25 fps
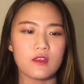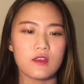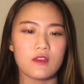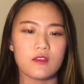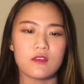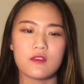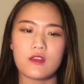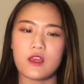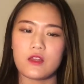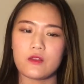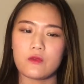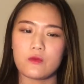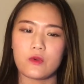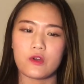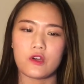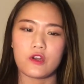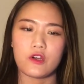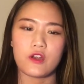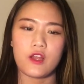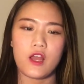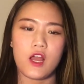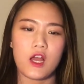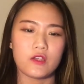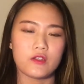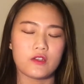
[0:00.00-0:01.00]

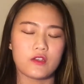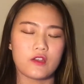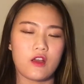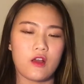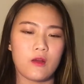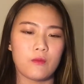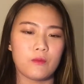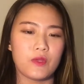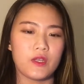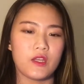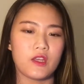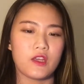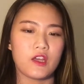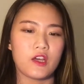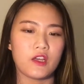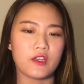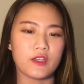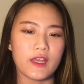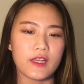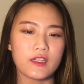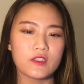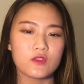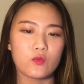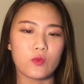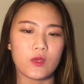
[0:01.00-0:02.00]
Network, how the company
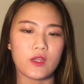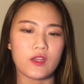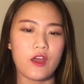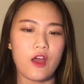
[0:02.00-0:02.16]
connects with